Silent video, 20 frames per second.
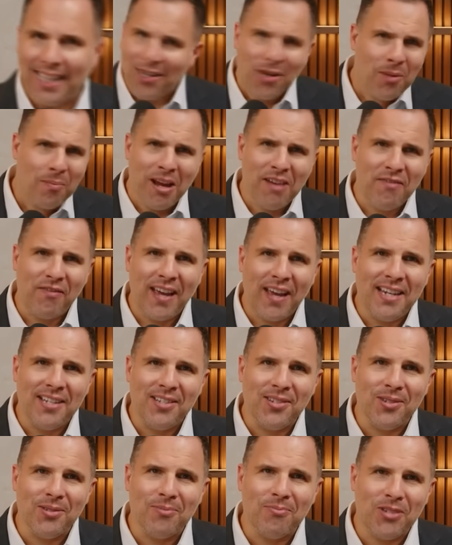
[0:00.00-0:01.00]
on my face
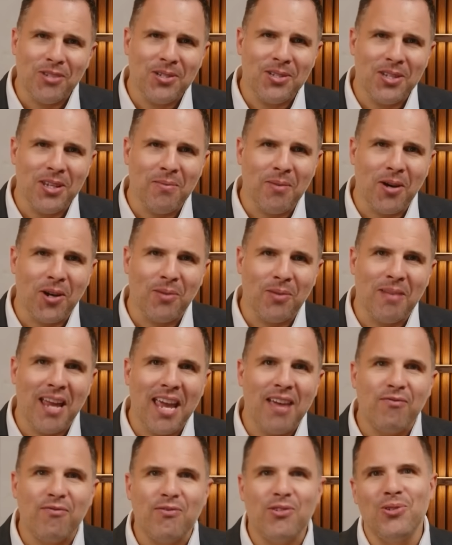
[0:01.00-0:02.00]
just to the bottom
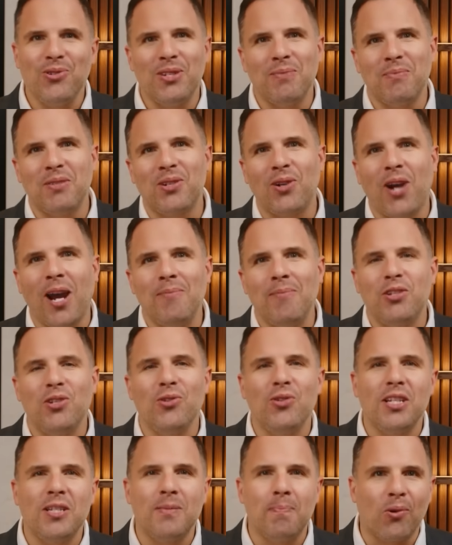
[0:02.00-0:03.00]
left to subscribe to
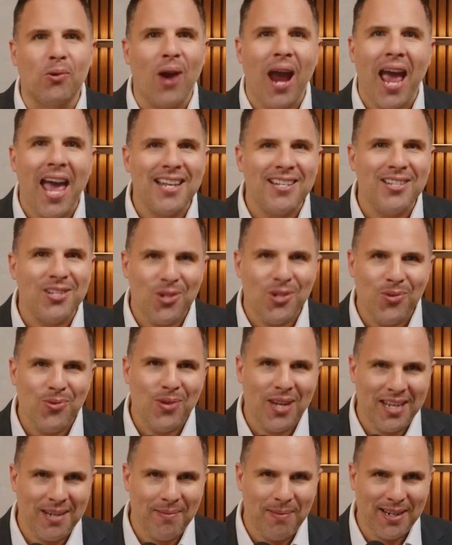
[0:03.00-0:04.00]
this brand new
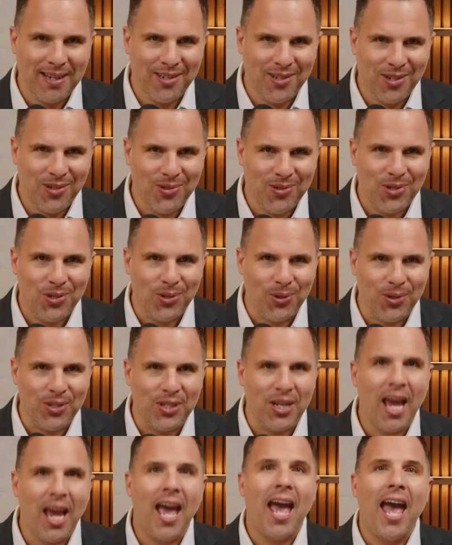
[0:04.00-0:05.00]
independent news source
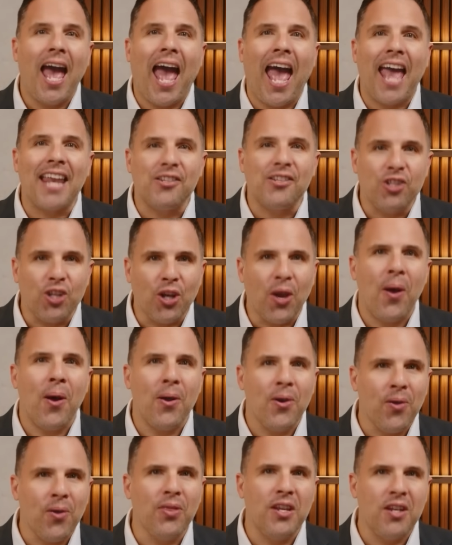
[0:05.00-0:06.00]
and turn
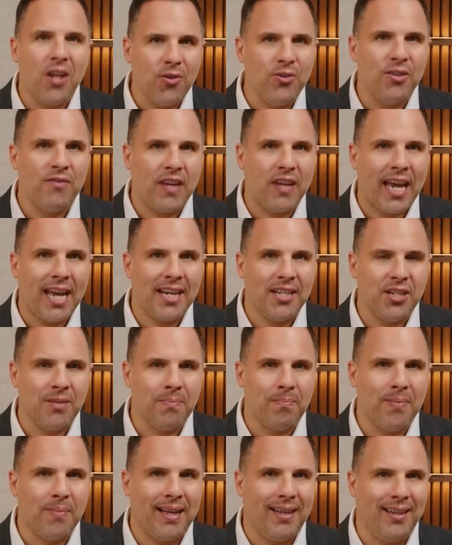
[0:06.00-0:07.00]
on the notification
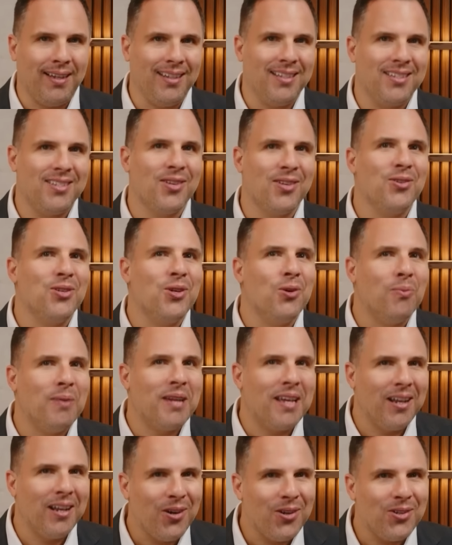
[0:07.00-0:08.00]
bell so you'll be
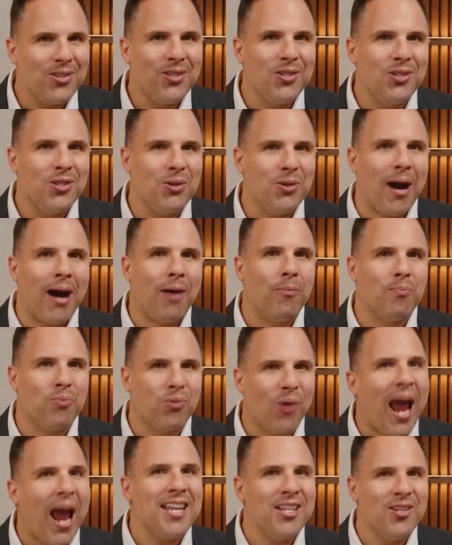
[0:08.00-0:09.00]
alerted to our
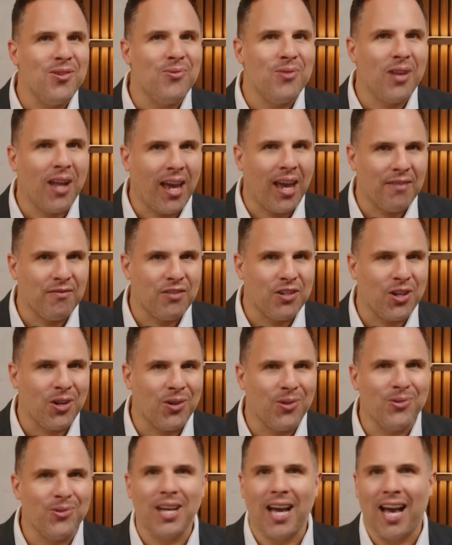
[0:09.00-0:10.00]
brand new live
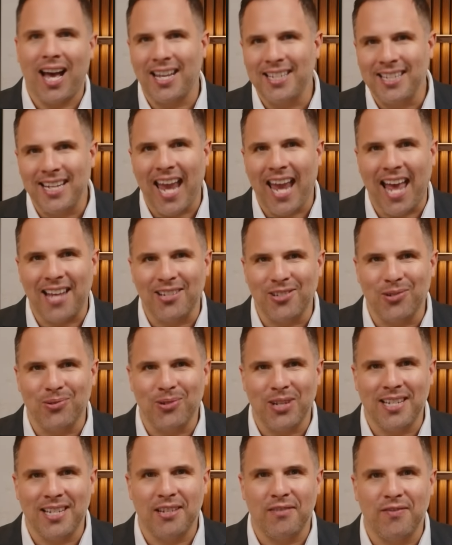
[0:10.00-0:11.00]
shows, uncancelled
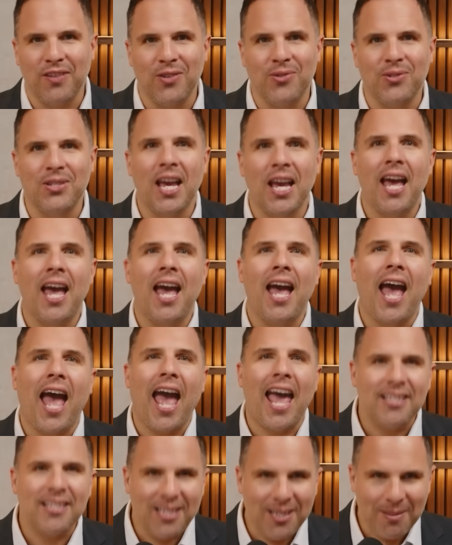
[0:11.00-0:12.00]
interviews,
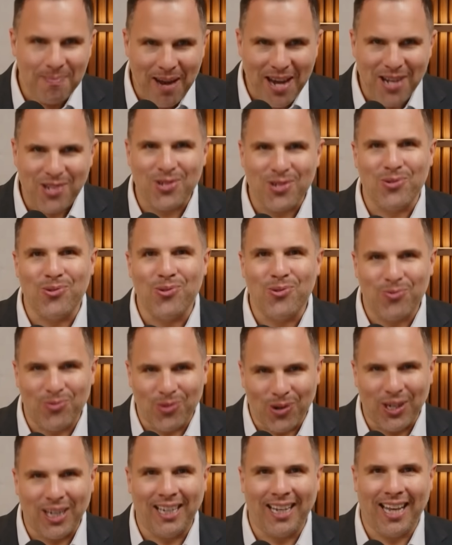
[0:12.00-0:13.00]
and special
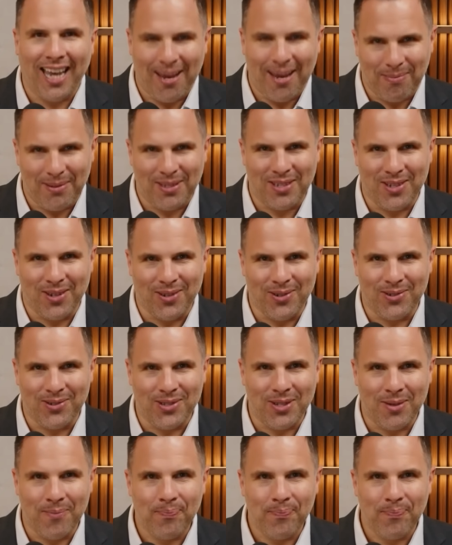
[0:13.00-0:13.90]
royal episodes.